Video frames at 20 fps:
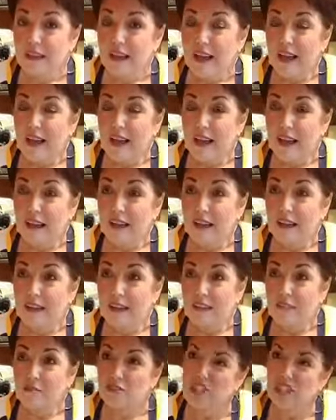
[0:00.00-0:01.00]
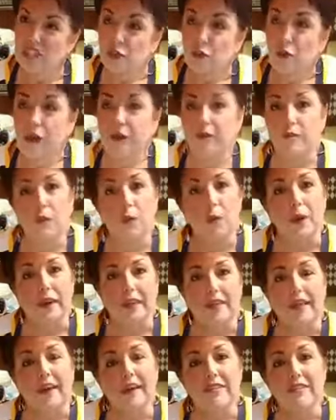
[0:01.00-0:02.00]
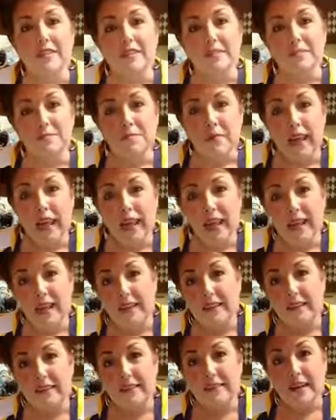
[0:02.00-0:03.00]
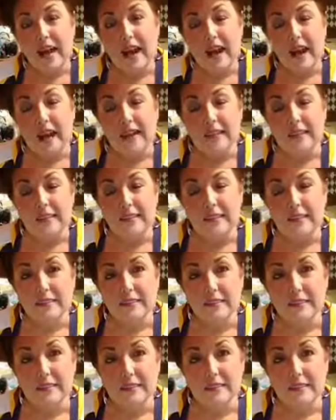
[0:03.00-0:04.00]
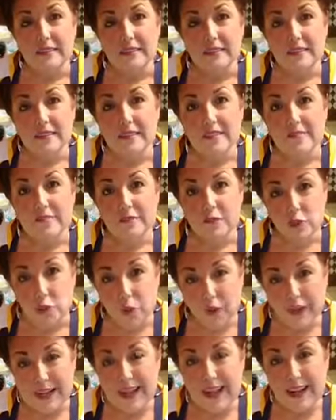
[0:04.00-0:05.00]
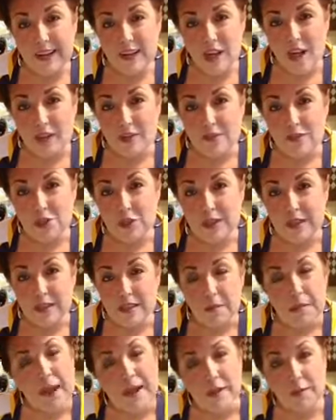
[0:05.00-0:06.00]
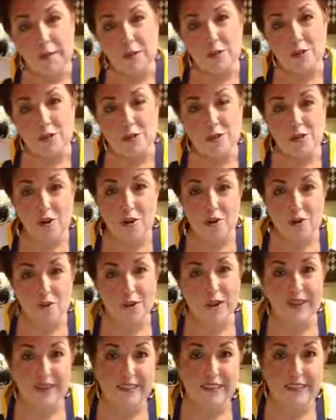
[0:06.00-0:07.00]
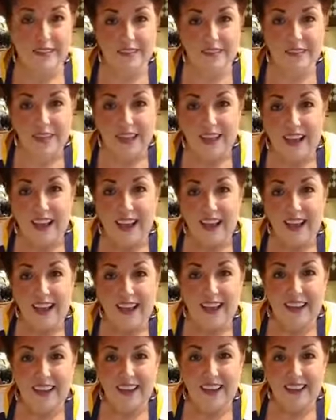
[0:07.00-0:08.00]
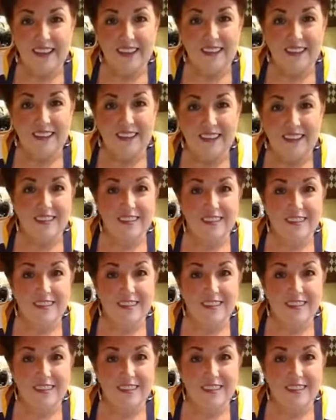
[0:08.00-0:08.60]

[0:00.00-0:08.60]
and well, a little over a week left. And for $29, you get the paper starter kit, and